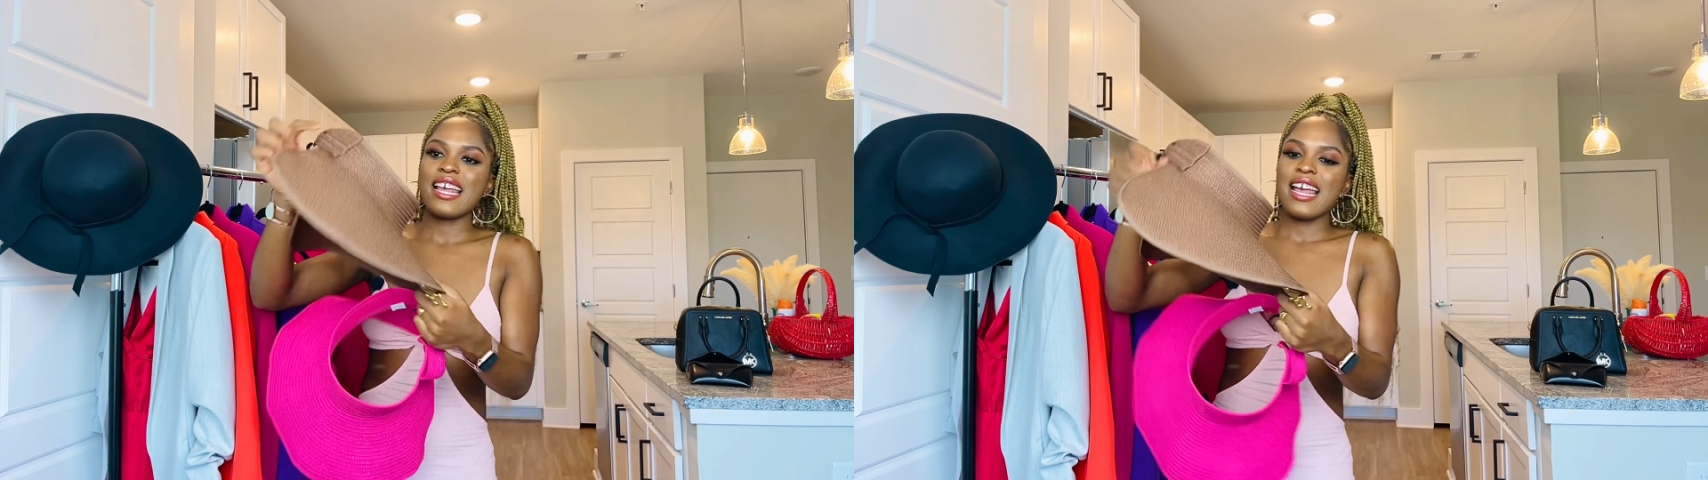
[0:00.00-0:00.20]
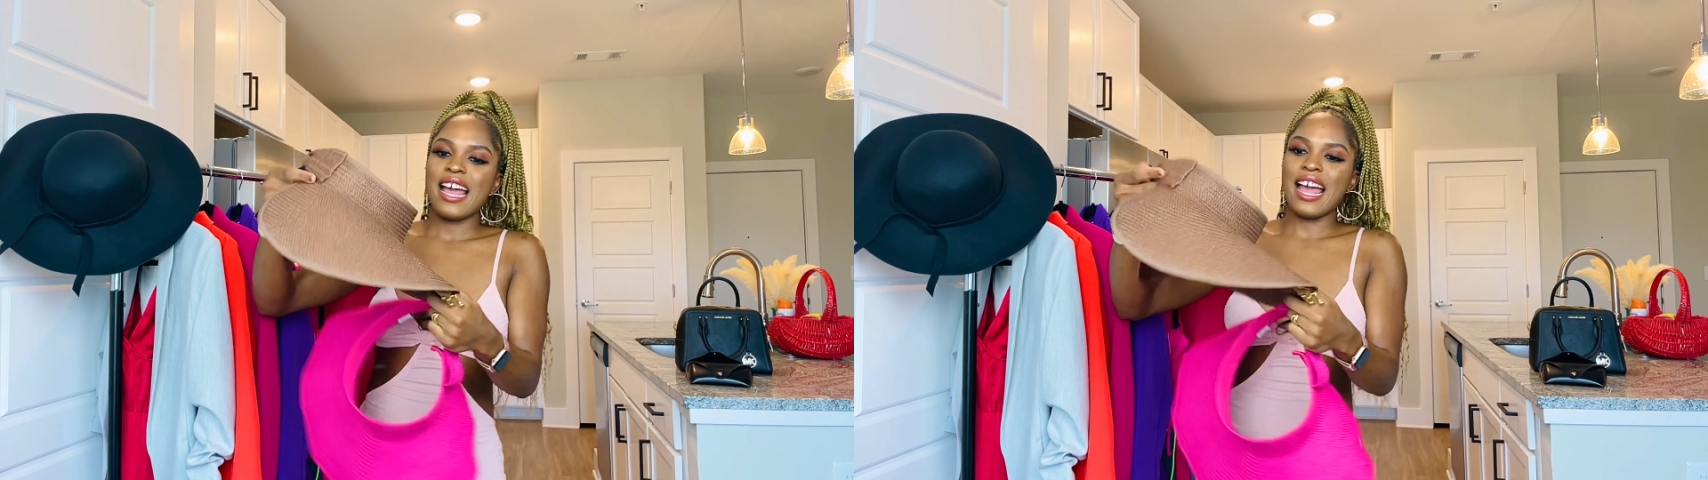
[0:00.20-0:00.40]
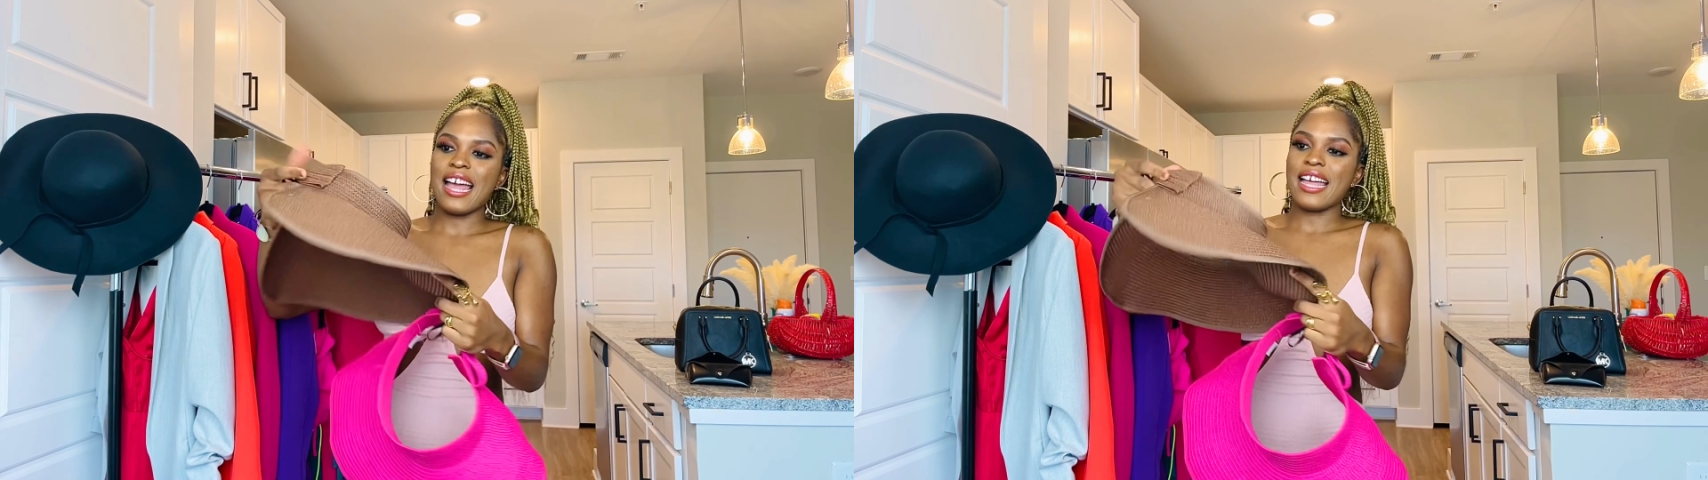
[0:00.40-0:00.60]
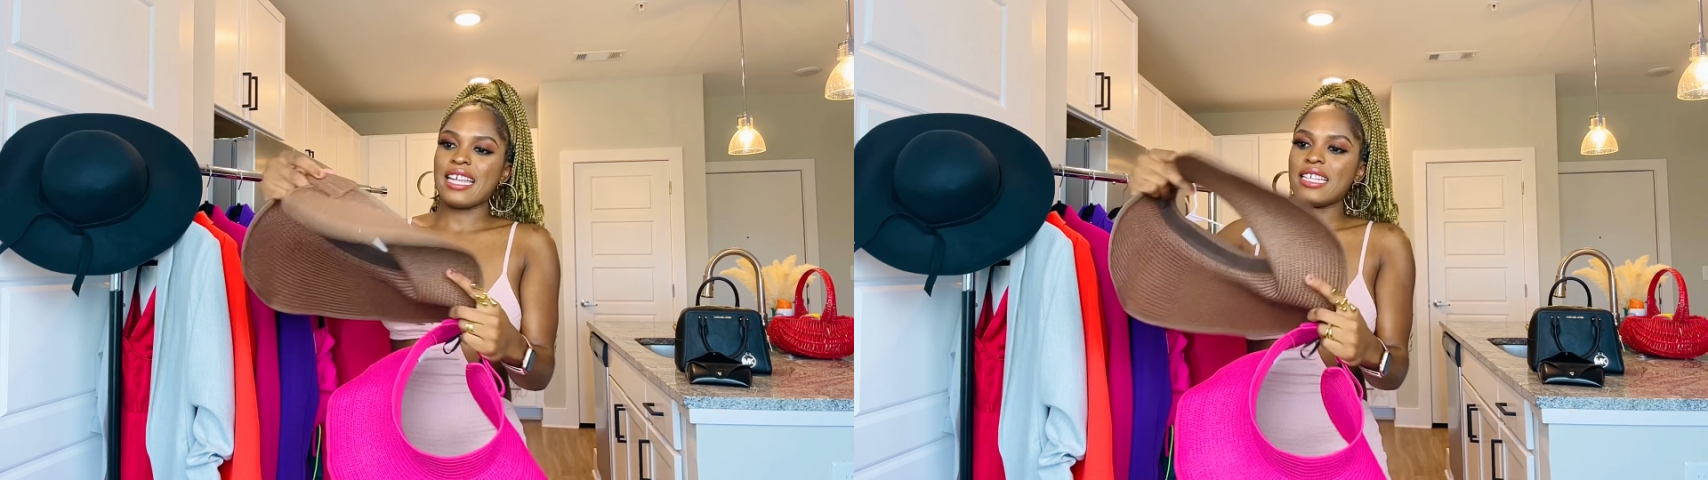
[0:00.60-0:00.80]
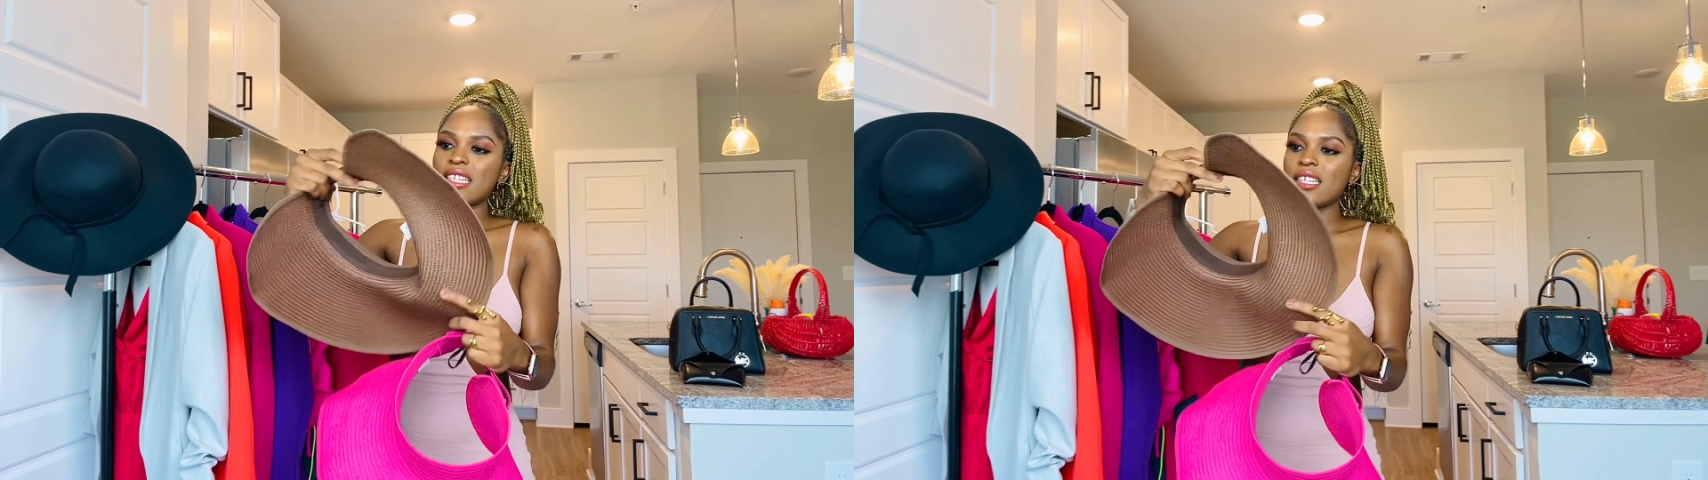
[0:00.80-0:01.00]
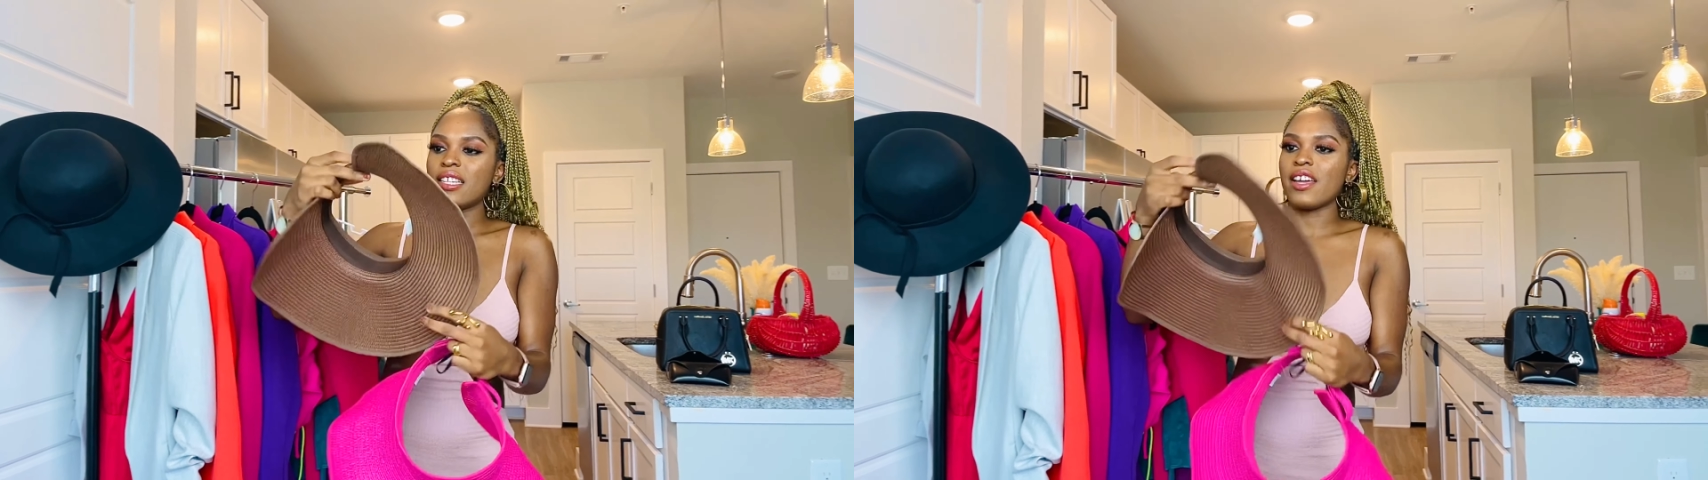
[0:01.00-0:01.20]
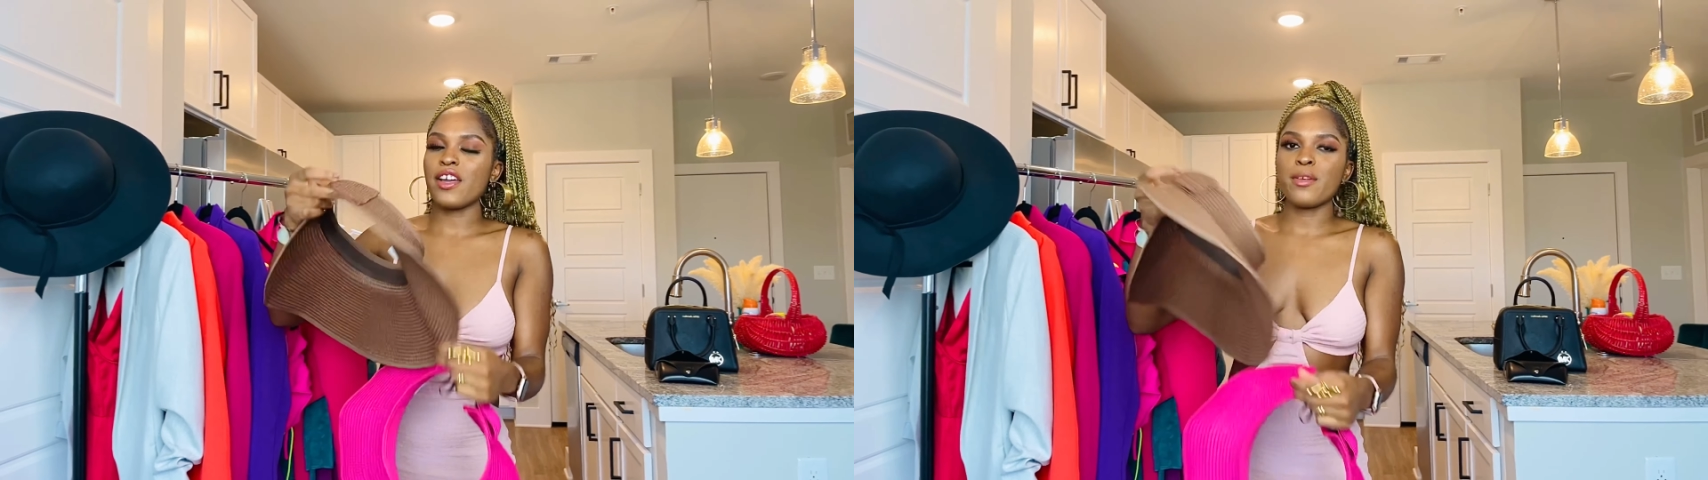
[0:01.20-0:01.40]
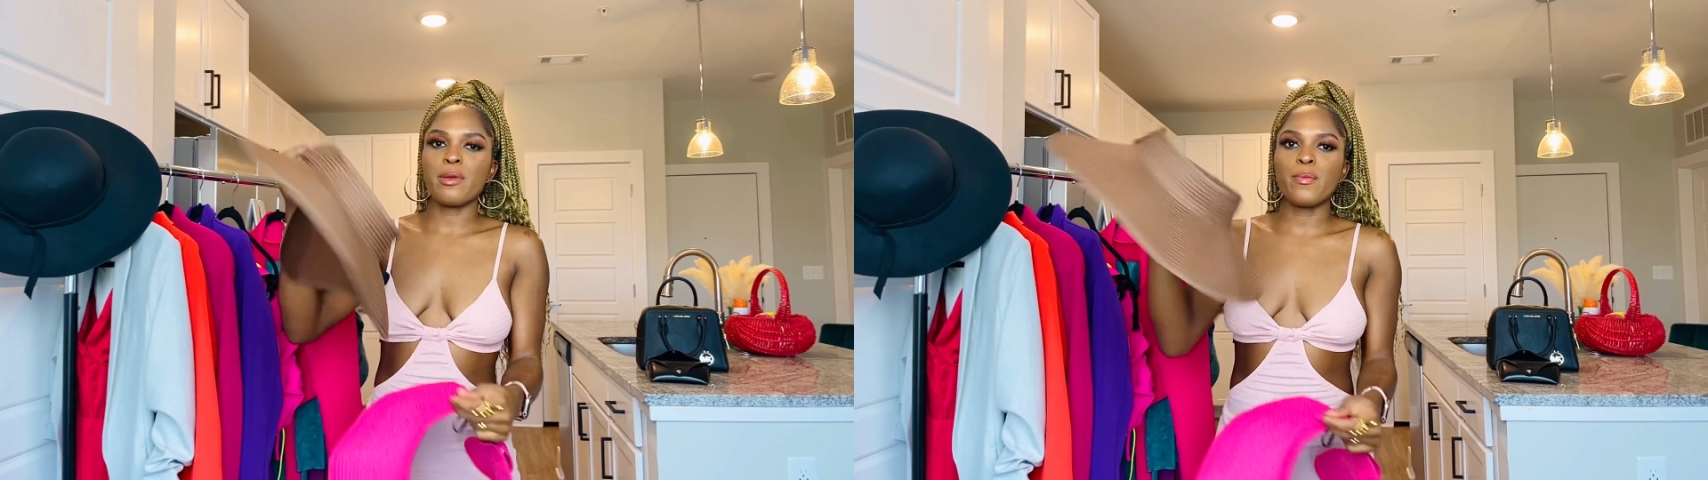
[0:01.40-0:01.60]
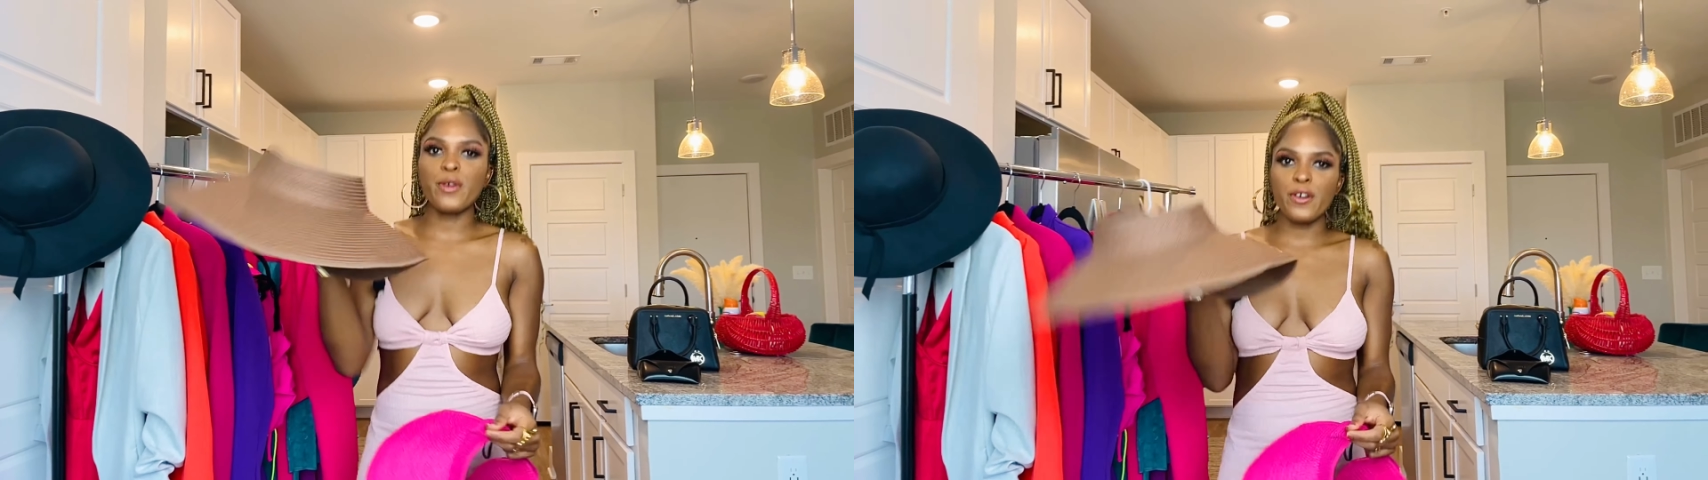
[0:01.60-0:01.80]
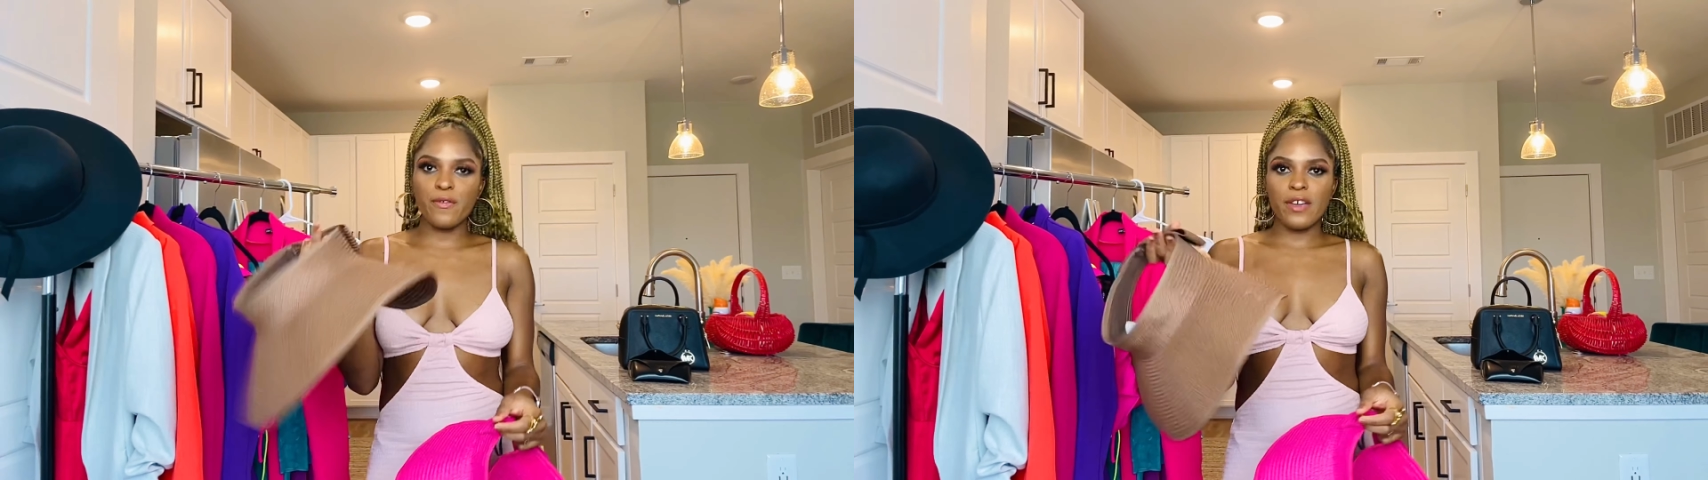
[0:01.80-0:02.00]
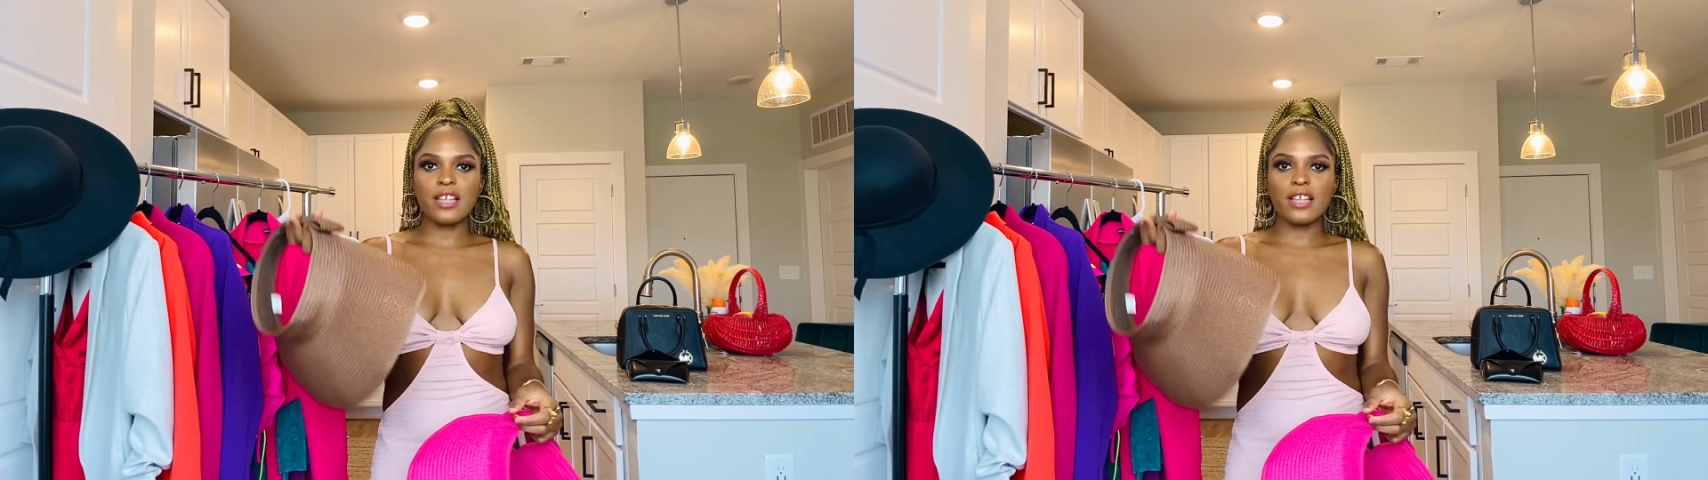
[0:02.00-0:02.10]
and they're gonna be perfect